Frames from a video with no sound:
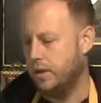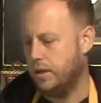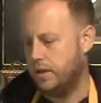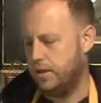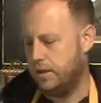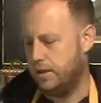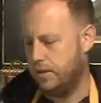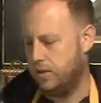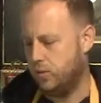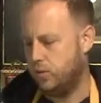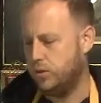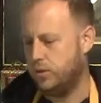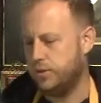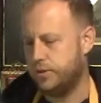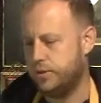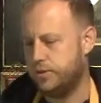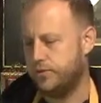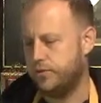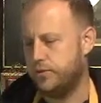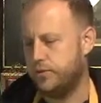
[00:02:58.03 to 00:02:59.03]
all those
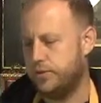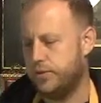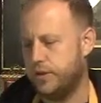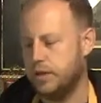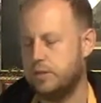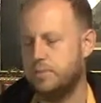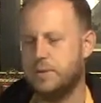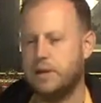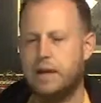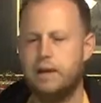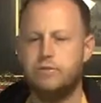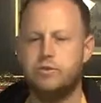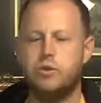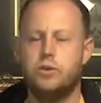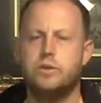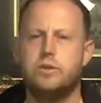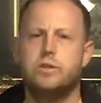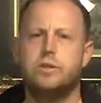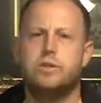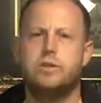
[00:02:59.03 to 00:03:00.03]
different things, but I've
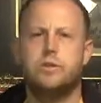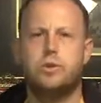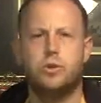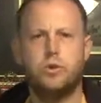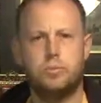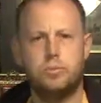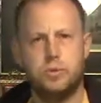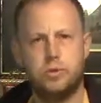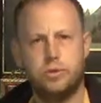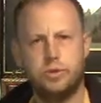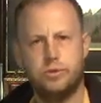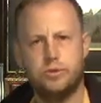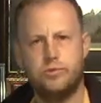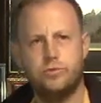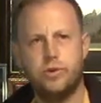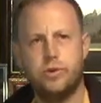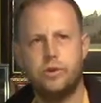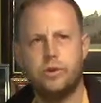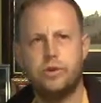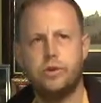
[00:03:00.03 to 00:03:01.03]
chosen Sedona because it's
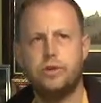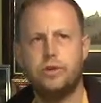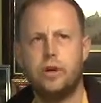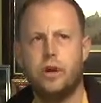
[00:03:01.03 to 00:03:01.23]
very good.